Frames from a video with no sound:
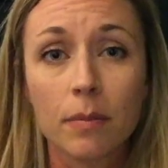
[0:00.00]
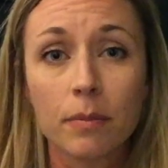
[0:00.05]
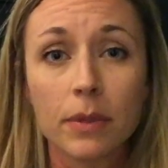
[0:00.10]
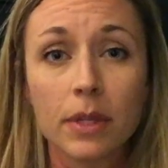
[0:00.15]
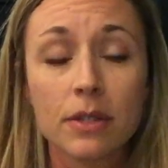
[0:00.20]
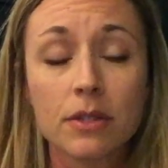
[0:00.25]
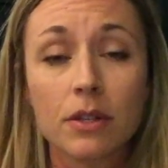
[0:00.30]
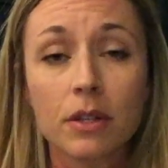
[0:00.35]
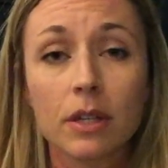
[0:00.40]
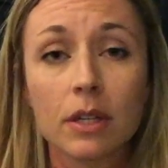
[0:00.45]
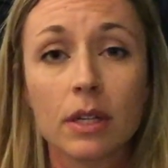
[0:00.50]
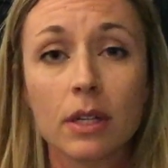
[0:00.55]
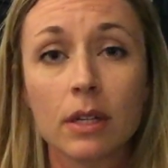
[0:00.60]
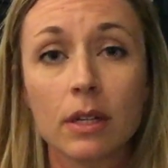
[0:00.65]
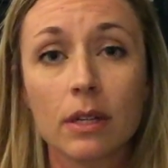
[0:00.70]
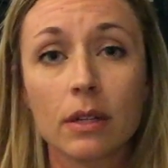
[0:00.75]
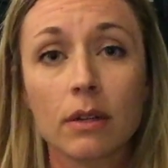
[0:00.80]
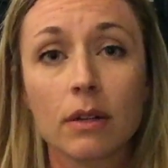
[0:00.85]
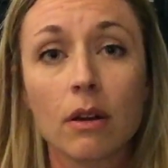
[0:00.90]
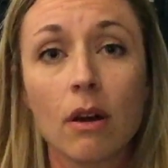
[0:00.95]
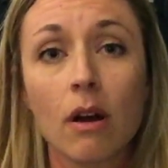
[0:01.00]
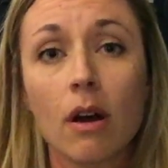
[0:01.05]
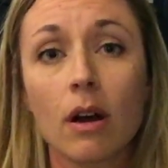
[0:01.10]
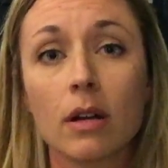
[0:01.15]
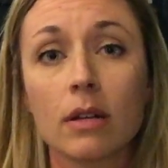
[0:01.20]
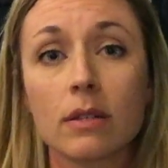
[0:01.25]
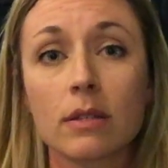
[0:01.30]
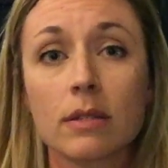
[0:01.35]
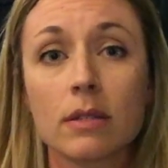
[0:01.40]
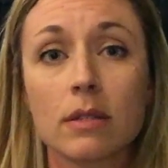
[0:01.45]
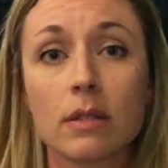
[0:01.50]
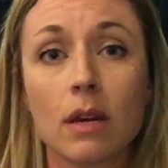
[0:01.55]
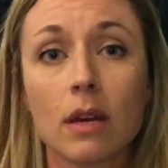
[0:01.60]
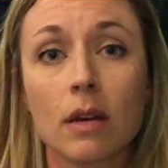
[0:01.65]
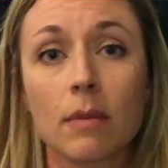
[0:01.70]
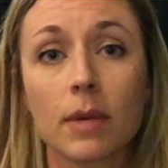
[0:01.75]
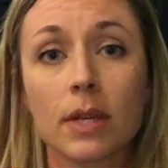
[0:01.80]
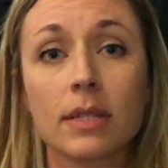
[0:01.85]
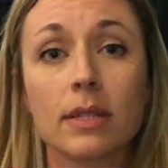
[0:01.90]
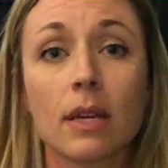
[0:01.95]
These are going to cause
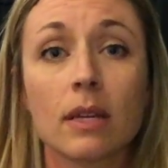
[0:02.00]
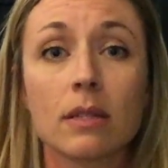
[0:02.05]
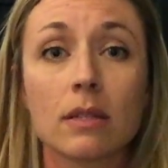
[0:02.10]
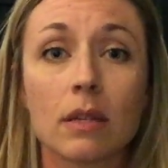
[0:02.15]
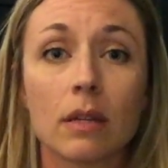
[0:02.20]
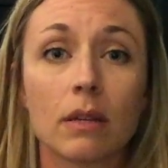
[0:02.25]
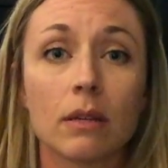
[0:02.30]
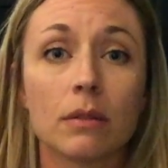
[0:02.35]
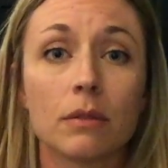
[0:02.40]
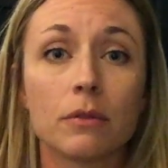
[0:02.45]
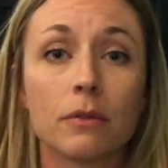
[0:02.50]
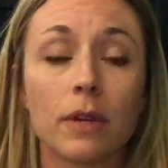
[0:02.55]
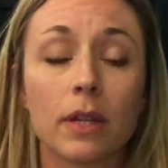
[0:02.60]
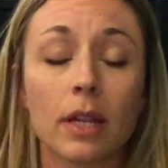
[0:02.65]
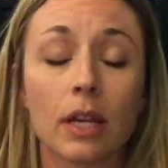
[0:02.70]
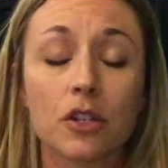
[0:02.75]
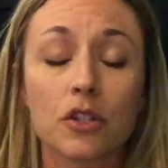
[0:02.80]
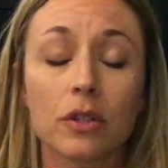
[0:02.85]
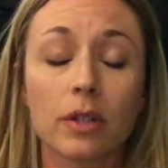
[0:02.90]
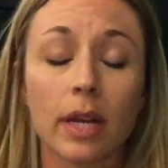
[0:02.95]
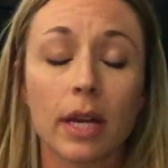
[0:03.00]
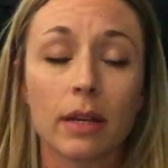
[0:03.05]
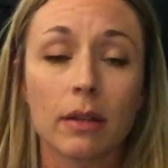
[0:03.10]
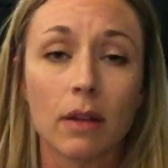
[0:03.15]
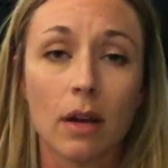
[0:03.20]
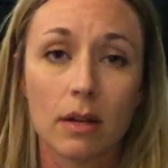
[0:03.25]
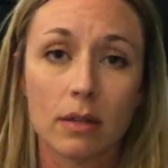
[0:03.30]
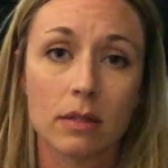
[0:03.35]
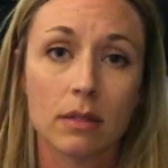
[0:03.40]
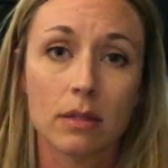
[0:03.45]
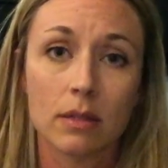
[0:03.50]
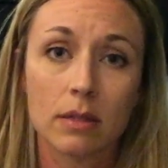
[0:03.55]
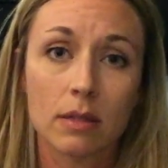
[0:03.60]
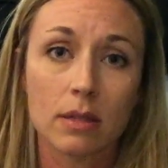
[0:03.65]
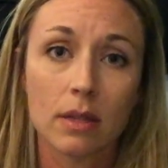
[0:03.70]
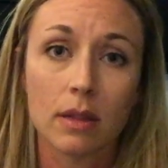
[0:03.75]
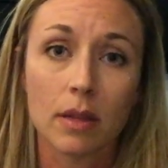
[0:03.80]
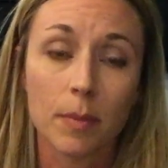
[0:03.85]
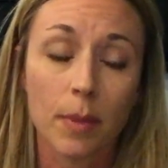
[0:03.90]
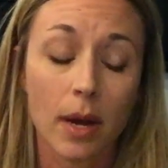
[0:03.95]
excessive electrolyte losses
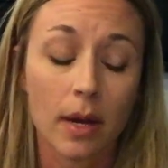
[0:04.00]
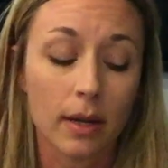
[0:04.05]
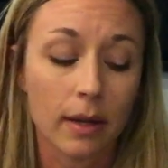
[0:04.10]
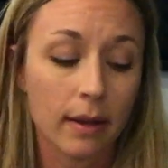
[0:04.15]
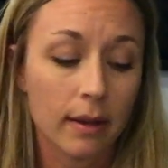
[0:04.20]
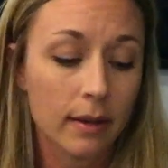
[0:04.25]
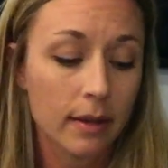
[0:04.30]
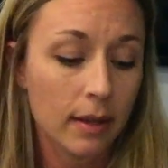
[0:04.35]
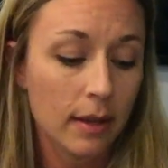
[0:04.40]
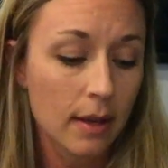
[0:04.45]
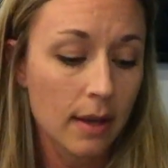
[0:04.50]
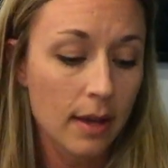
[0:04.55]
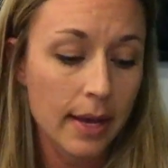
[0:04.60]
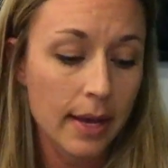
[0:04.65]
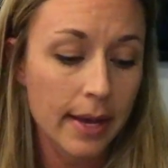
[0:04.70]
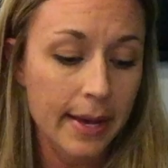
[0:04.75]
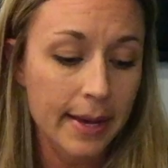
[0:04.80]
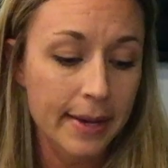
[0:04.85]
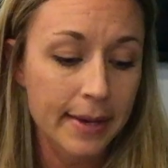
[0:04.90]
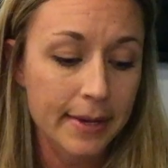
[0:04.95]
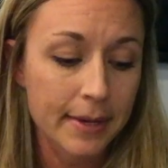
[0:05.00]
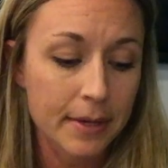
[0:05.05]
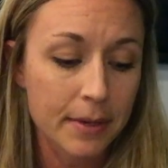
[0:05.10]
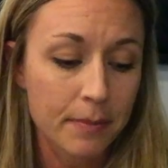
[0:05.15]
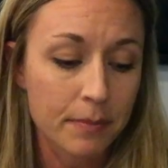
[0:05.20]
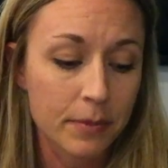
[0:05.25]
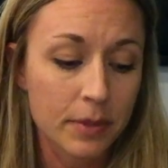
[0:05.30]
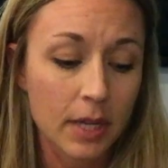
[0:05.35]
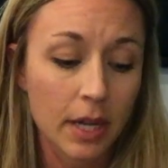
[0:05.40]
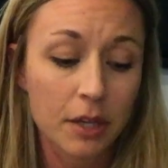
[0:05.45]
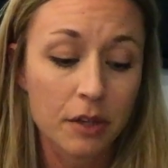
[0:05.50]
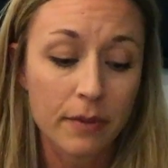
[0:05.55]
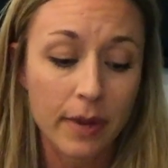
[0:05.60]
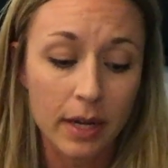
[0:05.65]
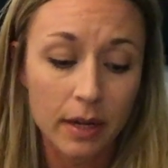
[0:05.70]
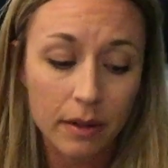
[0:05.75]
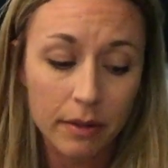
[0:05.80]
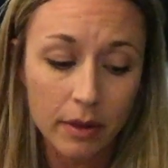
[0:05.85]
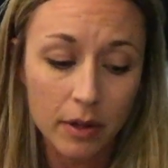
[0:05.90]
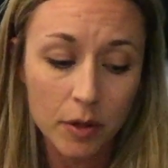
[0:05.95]
in the body.
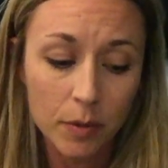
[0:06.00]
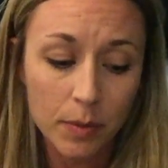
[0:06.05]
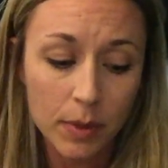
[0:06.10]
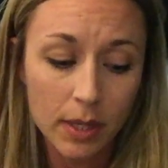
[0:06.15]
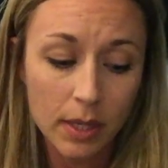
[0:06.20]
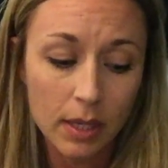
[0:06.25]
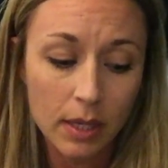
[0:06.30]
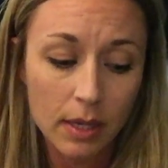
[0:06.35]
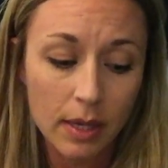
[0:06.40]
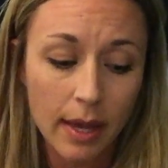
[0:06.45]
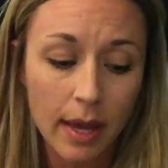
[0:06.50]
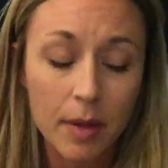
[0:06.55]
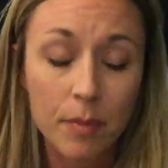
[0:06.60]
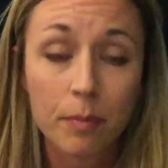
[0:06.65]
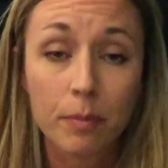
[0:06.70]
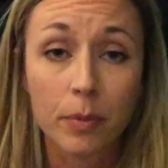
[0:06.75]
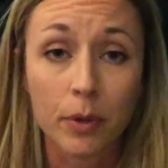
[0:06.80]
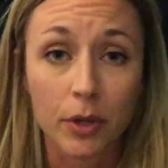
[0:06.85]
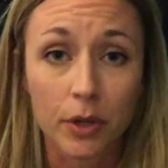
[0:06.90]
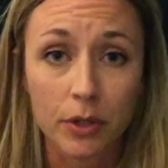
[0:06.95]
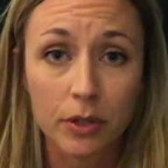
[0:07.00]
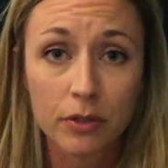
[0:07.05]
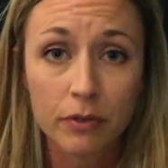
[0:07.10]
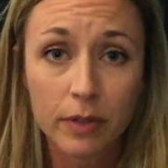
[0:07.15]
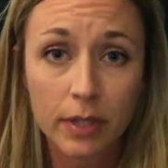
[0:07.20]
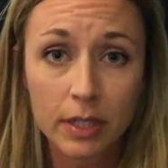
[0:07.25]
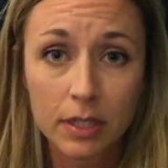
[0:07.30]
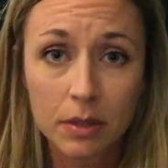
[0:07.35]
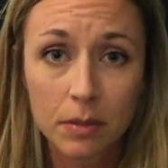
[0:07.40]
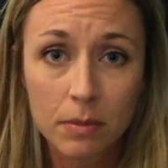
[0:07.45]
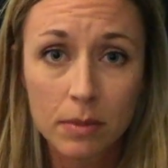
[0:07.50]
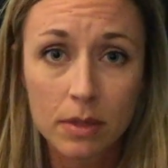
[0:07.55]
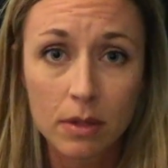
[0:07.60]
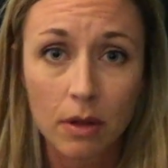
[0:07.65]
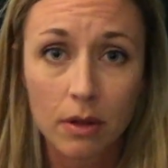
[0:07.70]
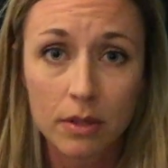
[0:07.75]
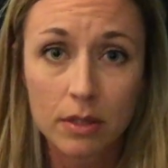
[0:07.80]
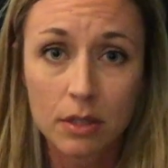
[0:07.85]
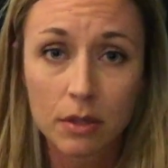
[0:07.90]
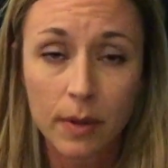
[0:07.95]
Diuretic therapy and burn victims
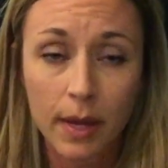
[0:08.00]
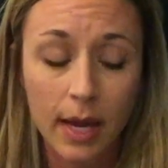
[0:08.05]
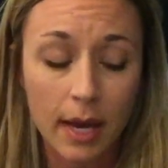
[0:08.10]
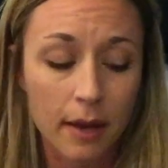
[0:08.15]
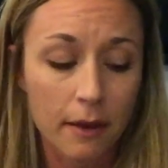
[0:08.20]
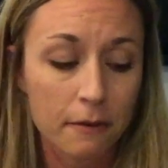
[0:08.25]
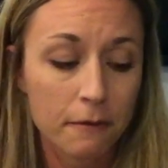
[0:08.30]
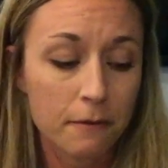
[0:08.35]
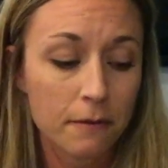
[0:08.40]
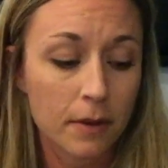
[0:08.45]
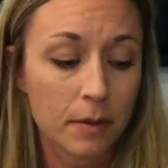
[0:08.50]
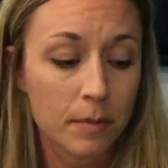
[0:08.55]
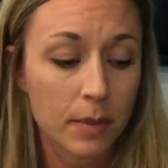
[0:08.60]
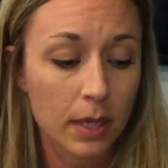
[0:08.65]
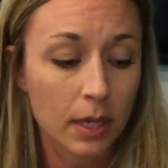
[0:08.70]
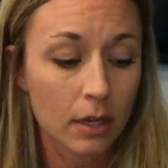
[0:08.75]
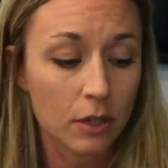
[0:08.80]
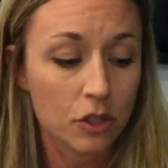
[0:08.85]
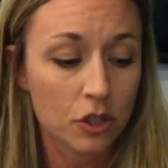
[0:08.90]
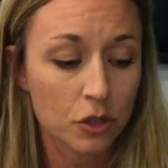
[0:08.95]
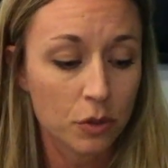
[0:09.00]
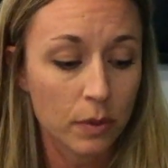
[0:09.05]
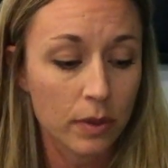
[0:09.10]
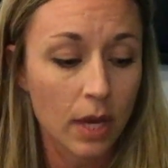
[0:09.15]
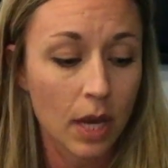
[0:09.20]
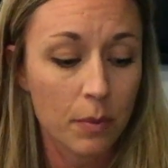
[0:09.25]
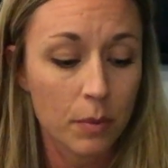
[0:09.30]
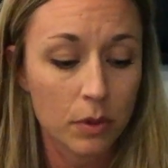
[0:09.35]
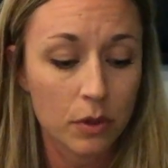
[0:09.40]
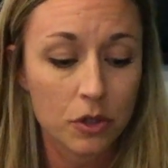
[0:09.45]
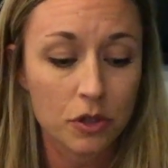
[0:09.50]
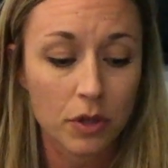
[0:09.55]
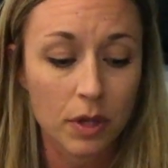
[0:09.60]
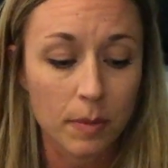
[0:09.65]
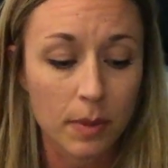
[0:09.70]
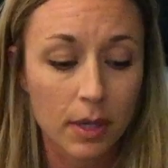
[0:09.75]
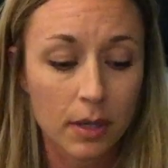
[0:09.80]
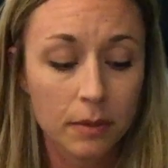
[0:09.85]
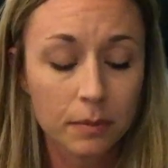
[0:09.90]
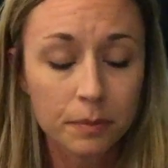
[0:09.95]
also have a big issue with
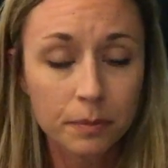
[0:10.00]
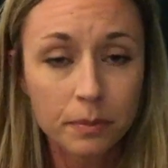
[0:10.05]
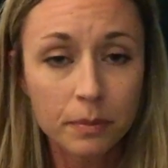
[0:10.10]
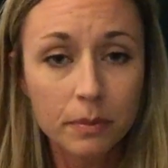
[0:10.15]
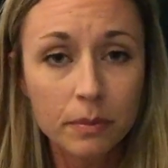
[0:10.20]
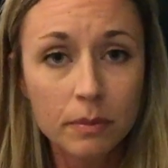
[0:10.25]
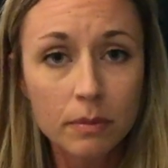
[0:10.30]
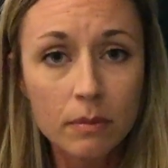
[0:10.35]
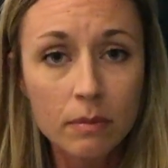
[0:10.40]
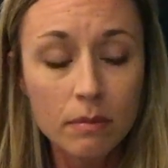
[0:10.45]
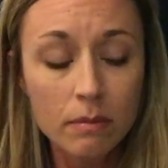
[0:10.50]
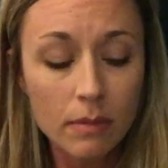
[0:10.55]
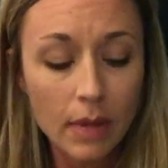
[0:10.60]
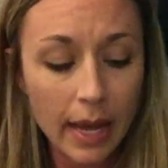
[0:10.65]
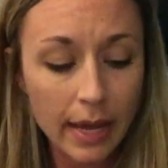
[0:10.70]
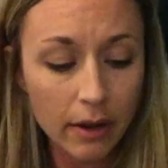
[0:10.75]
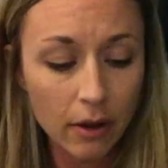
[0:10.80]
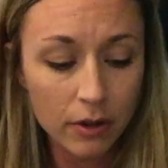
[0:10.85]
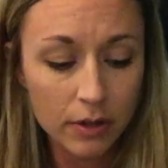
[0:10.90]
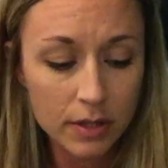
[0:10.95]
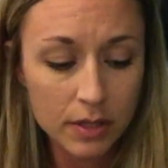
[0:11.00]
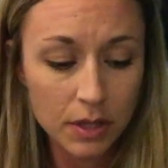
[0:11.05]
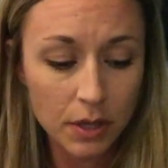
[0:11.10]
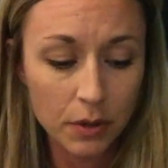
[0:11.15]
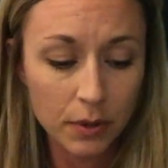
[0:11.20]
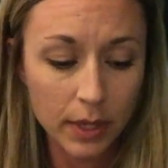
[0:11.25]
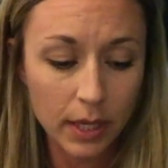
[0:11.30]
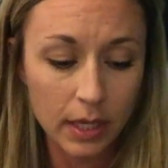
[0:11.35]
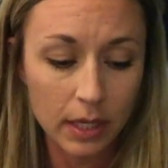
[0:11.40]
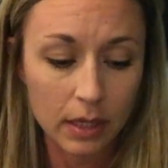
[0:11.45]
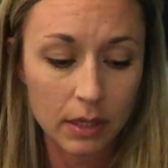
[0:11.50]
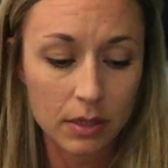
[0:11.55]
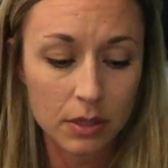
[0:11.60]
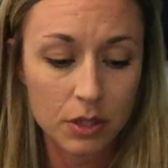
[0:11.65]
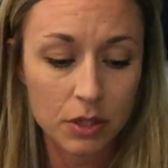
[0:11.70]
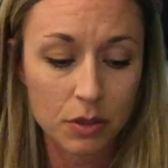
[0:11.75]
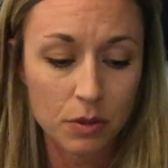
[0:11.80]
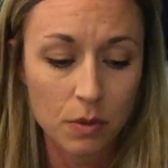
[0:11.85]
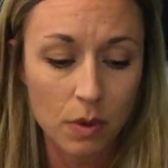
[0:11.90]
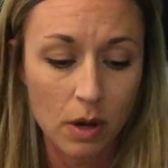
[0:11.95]
hyponatremia. And also getting
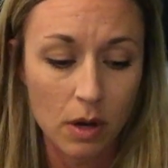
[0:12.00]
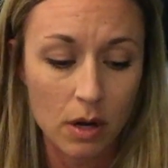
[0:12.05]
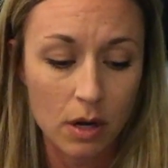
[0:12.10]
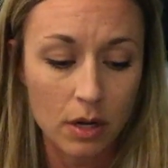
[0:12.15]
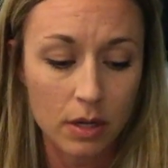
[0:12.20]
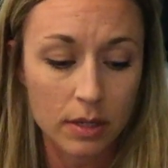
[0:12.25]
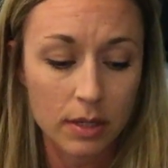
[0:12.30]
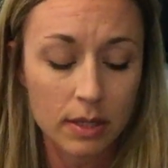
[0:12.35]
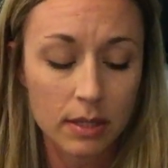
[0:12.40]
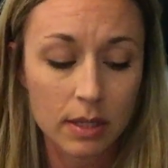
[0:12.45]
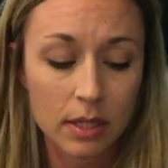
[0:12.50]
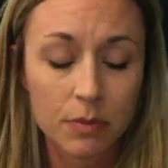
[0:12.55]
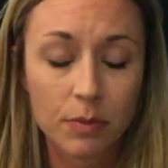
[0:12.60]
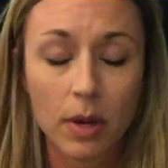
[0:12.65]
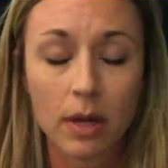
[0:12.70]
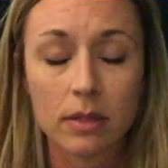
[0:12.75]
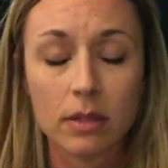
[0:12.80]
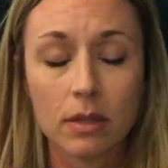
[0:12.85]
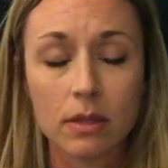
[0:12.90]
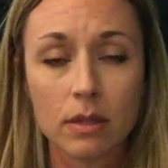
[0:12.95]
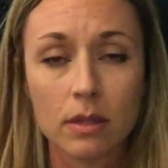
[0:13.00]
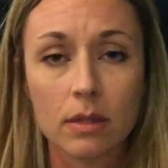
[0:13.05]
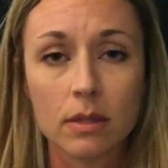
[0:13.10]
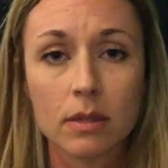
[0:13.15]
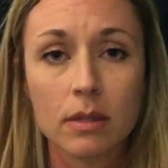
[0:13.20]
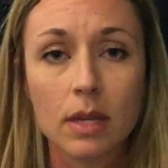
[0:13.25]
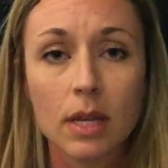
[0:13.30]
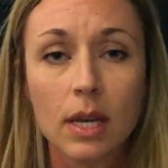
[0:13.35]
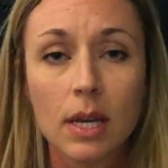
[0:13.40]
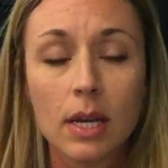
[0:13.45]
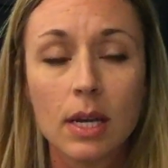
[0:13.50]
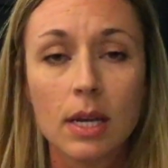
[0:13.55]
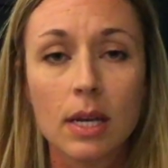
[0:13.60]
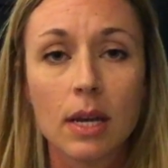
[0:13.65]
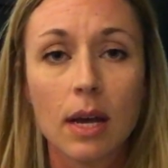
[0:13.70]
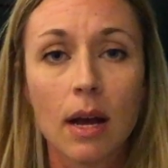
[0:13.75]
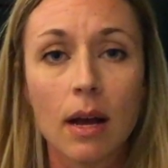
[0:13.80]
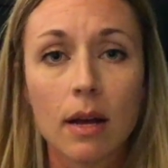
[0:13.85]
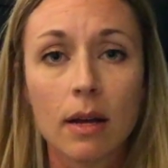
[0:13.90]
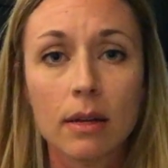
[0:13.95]
into our disease processes,
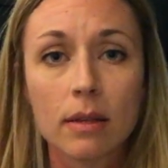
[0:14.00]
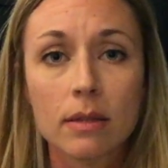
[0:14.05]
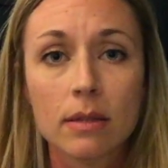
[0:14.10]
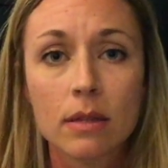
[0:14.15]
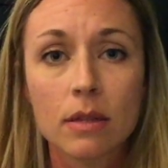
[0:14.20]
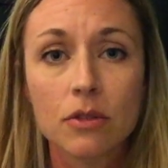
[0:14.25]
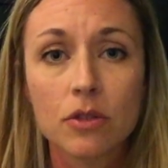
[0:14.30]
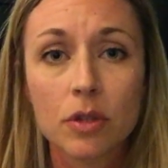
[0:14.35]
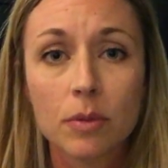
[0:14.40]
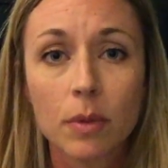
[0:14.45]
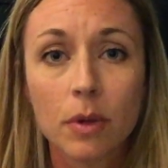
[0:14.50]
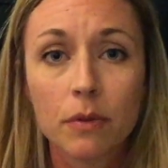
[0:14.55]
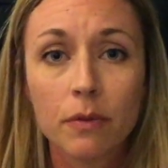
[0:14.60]
syndrome